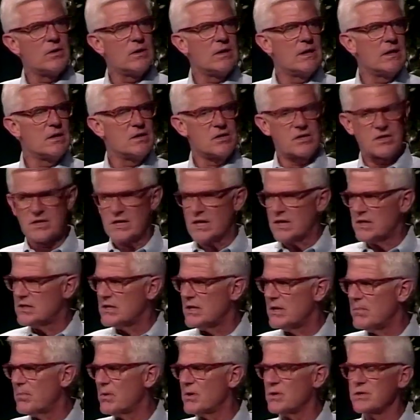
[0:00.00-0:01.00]
you need
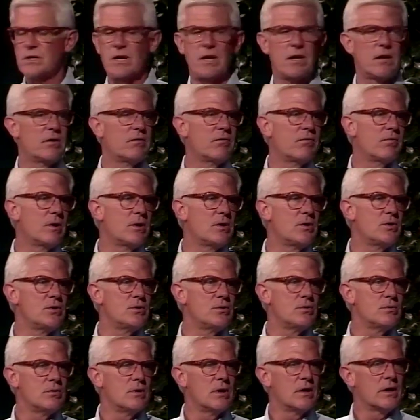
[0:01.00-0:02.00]
60% of what
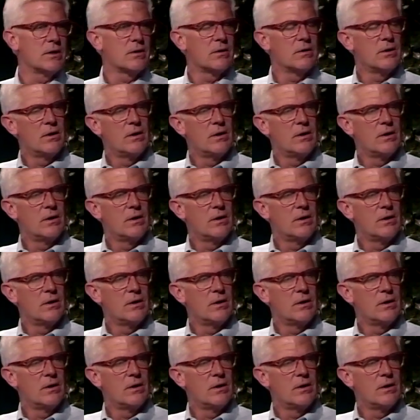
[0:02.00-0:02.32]
you